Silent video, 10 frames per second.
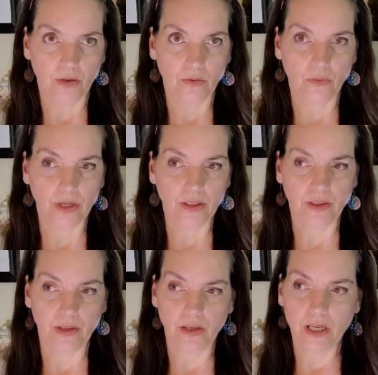
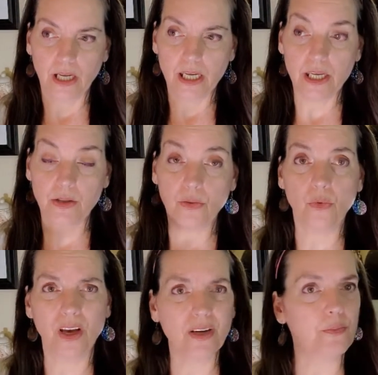with either
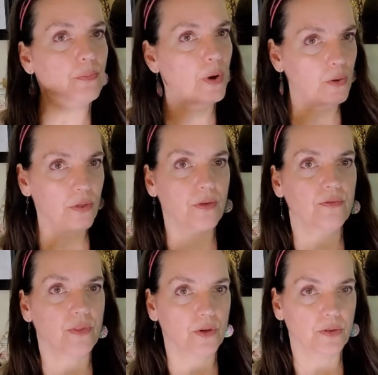one or both
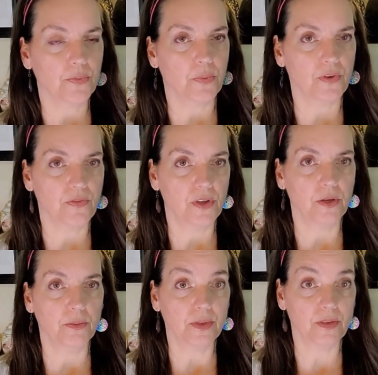of those
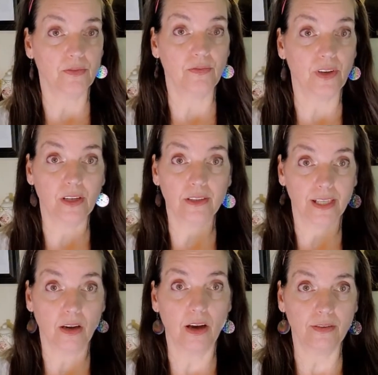perfumes
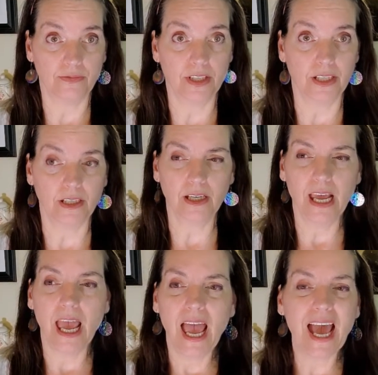fairly often.
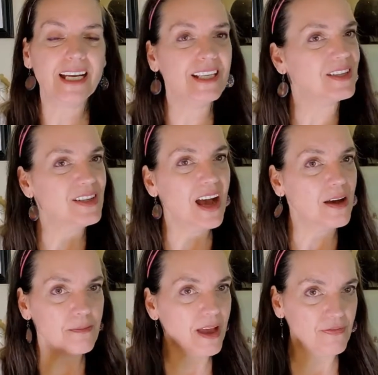And it's
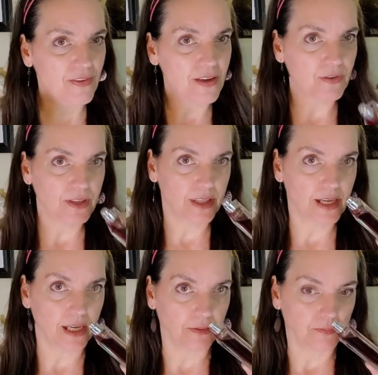not my favorite
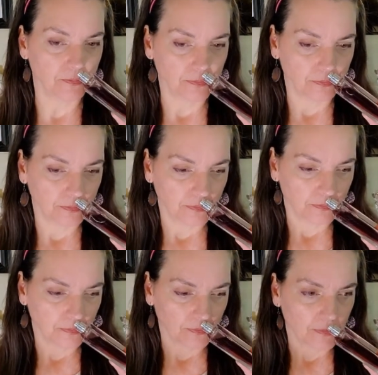thing.
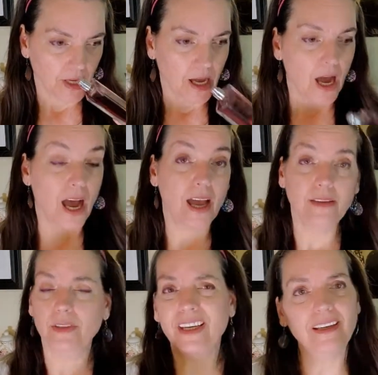
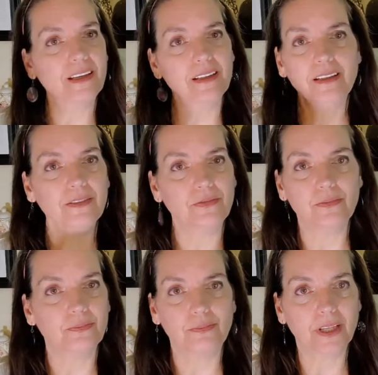I, yeah,
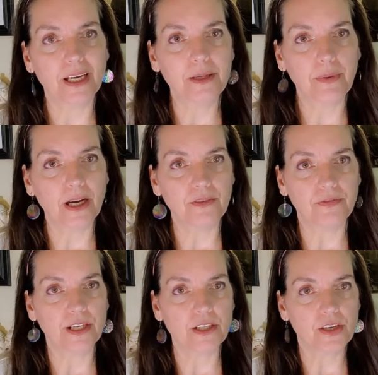blind bought
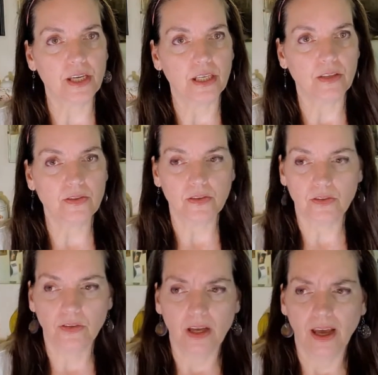French Kiss.
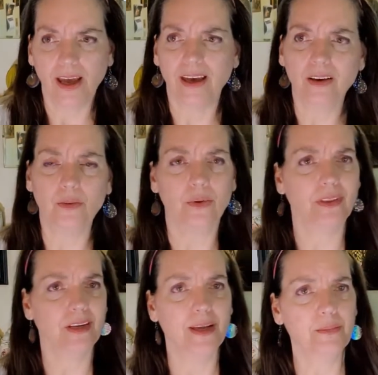Hell, with
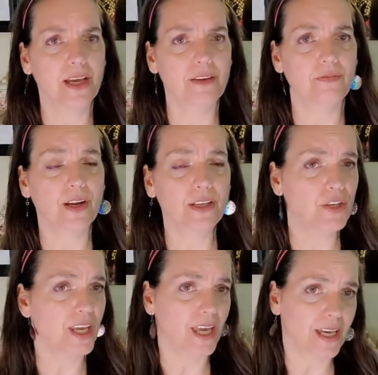a name like
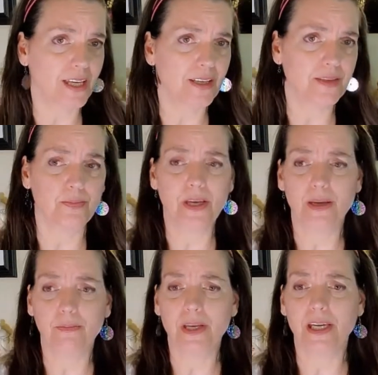French Kiss,
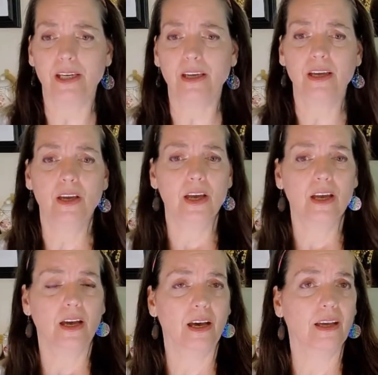it being
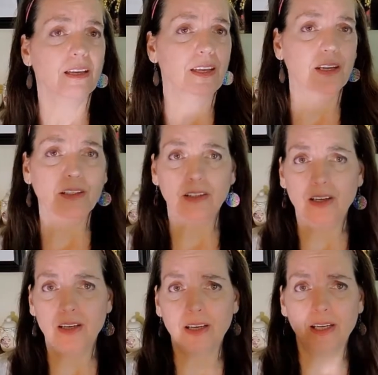uh,
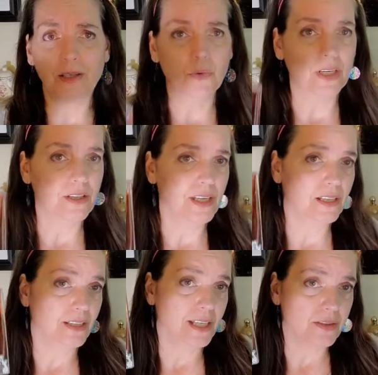Guerlain, one of the
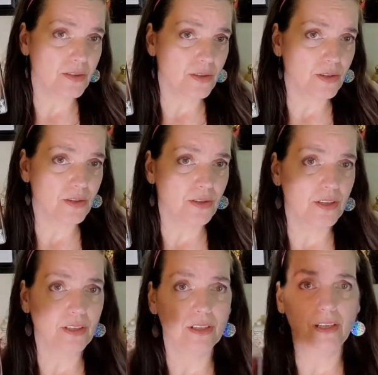elixir,
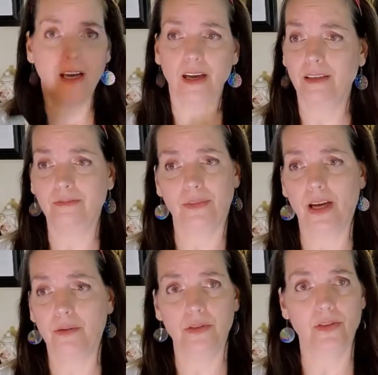I,
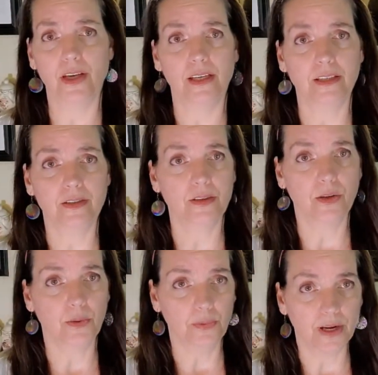I was like, it's a
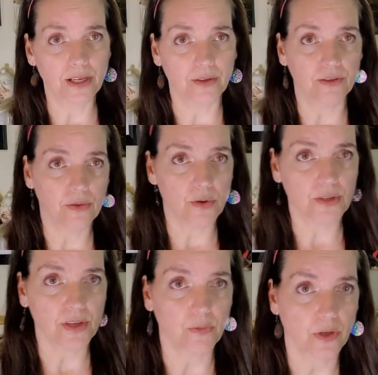no-brainer. Of
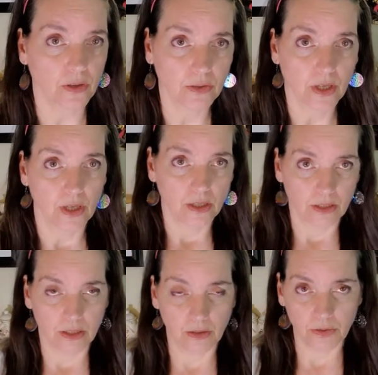course I will. And
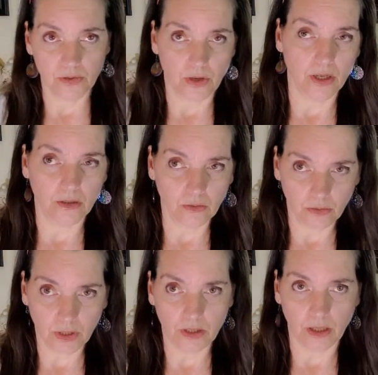then I was like,
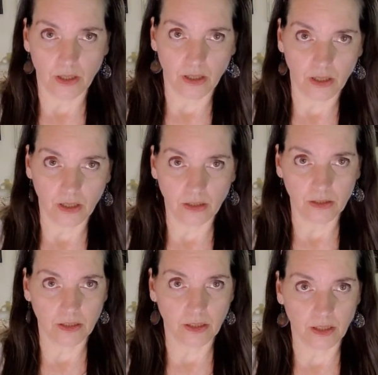what the hell
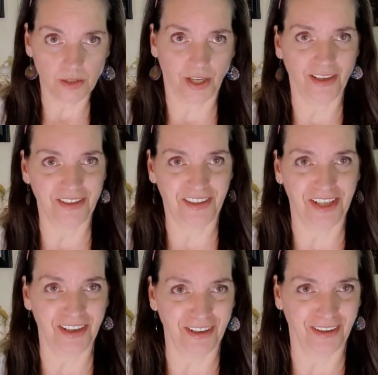did I just
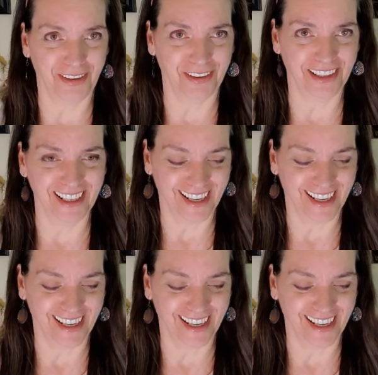do?